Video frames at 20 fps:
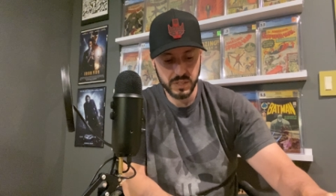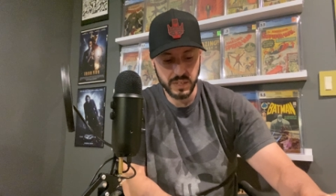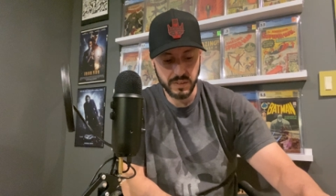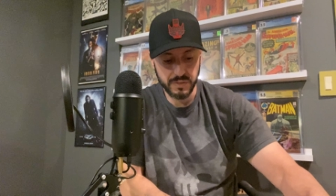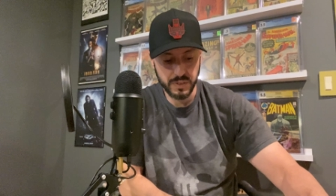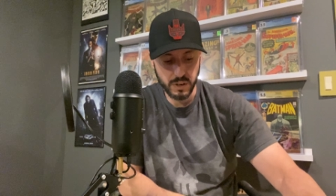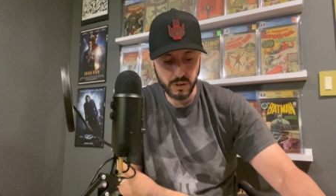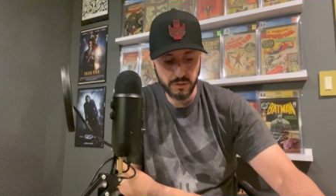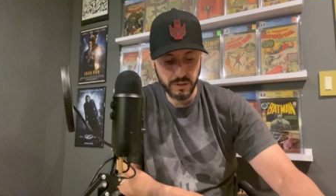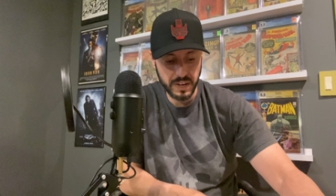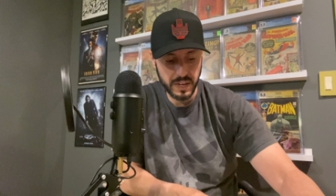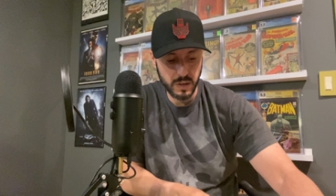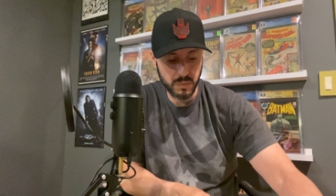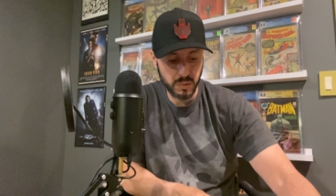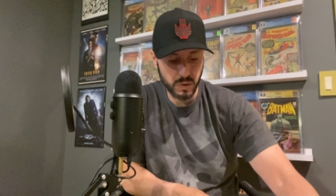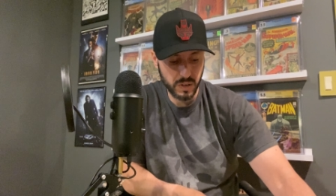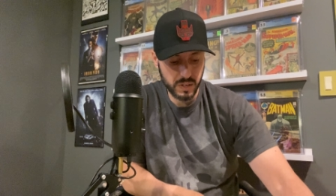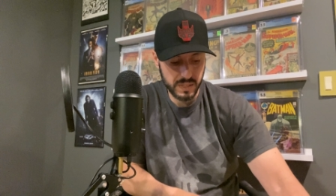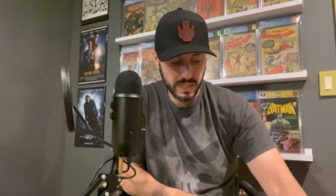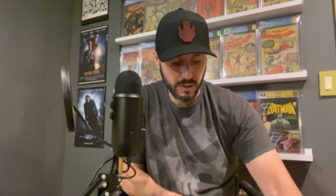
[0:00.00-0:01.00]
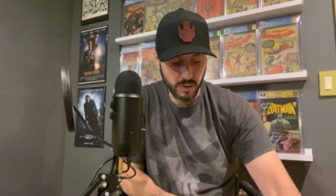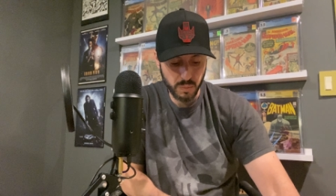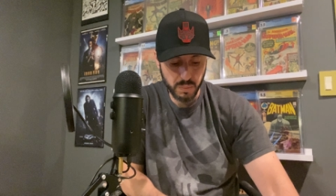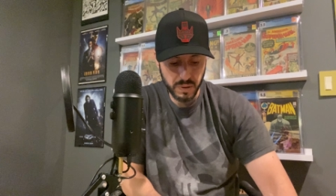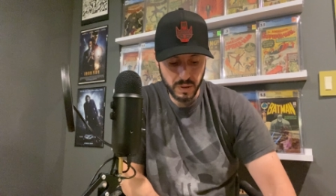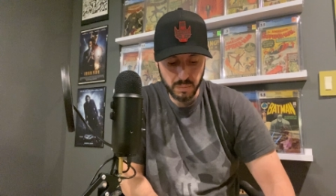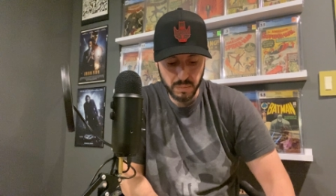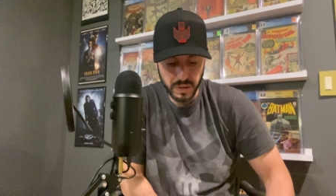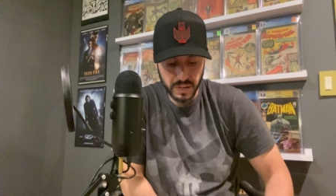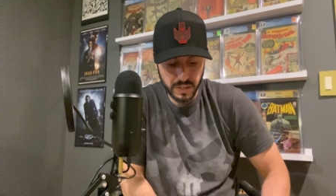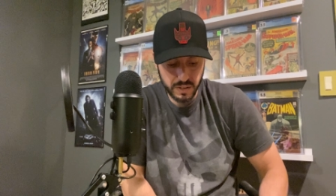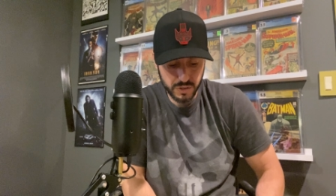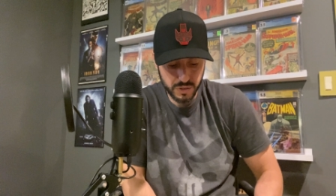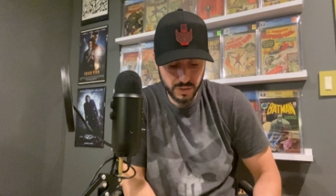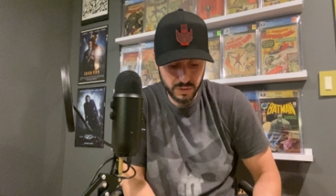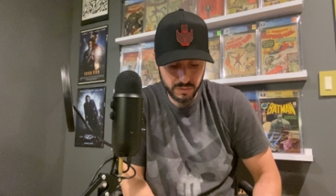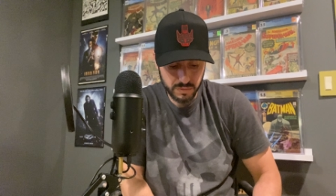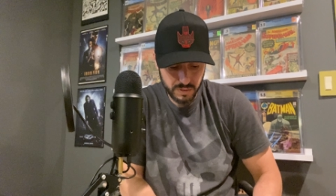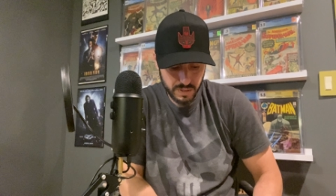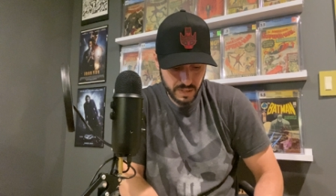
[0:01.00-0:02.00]
If they're graded books, that would be a big
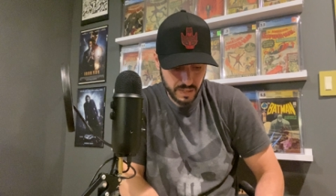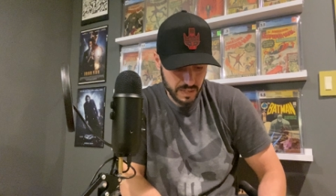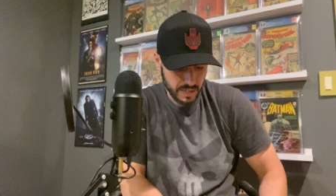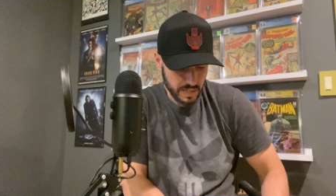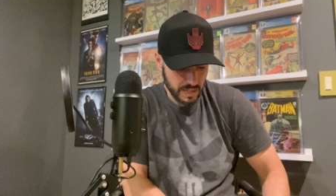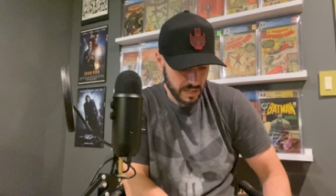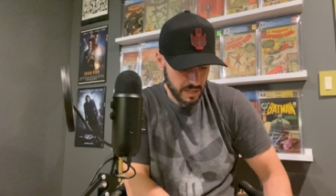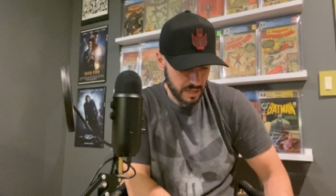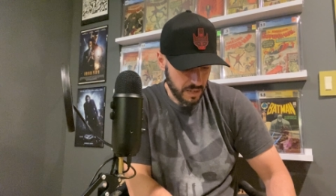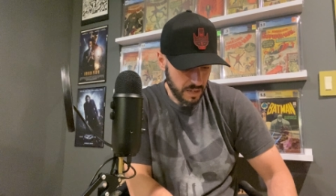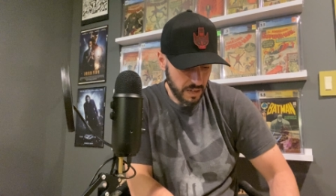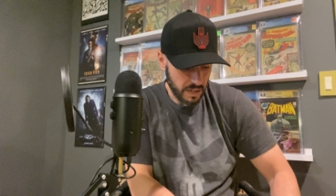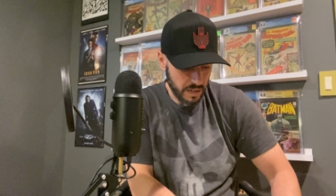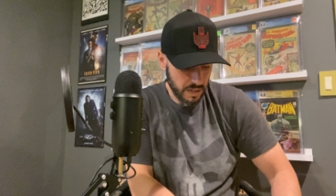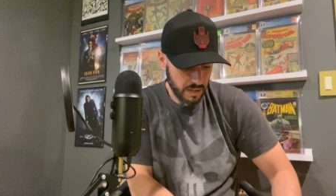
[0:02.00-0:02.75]
issue. Uh,